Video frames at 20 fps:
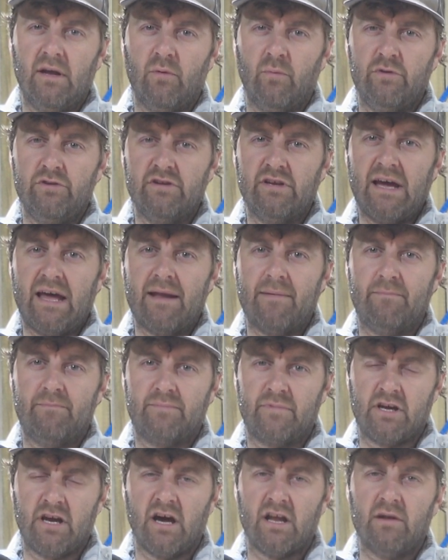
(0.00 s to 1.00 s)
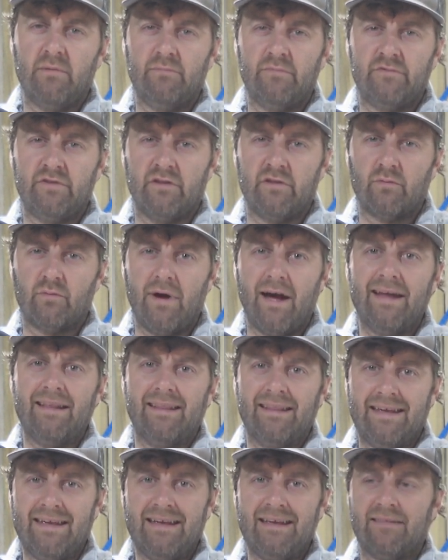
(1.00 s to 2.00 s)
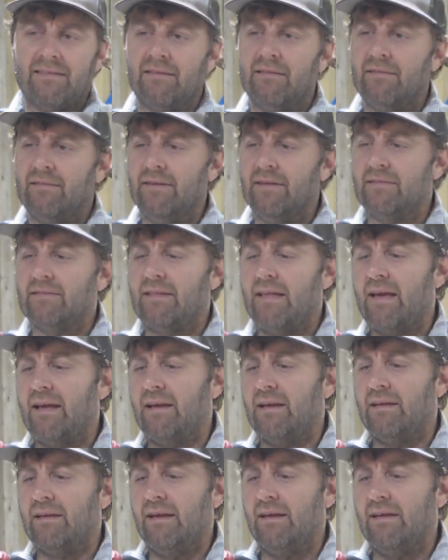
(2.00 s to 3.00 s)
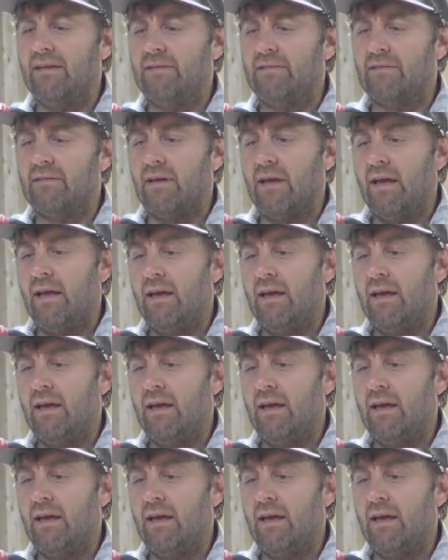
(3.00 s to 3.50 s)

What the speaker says: when you gotta cut them to the right length, this thing is